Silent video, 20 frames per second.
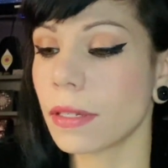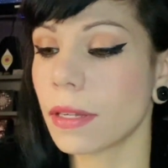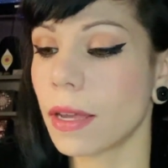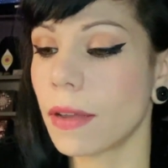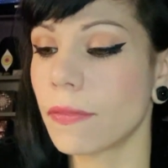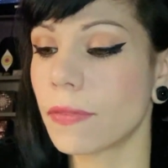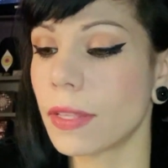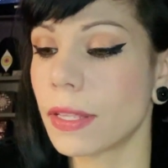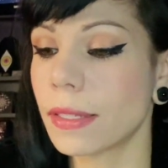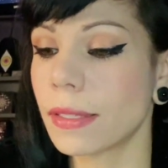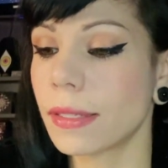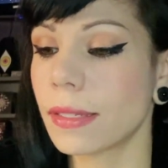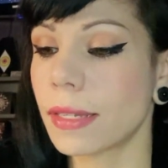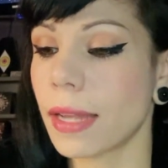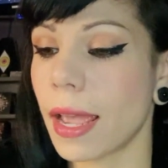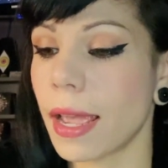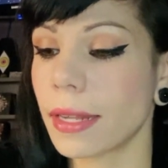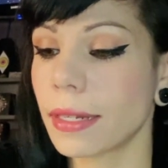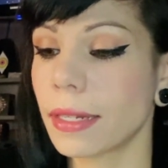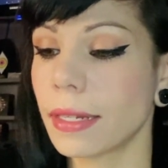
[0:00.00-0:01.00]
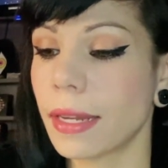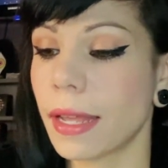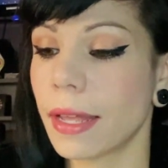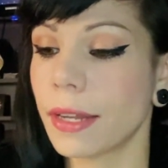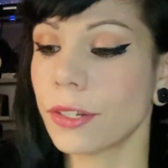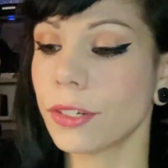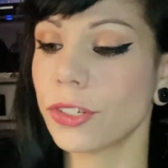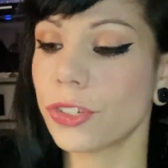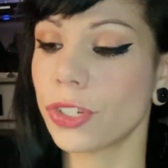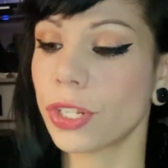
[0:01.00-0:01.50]
Of this stagnant
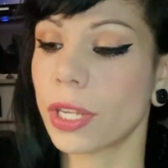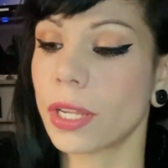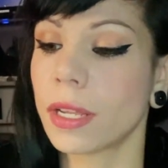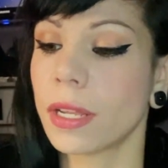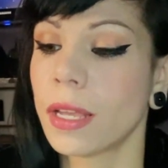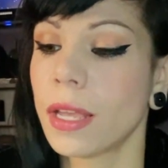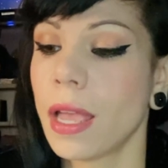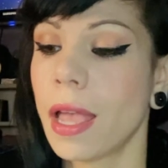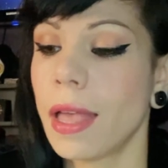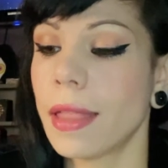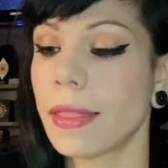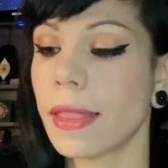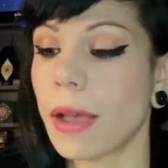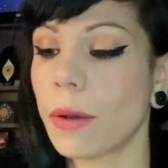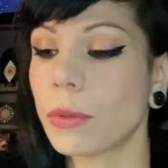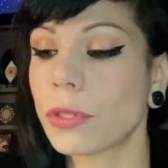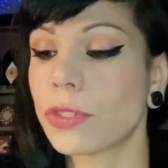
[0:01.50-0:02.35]
energy that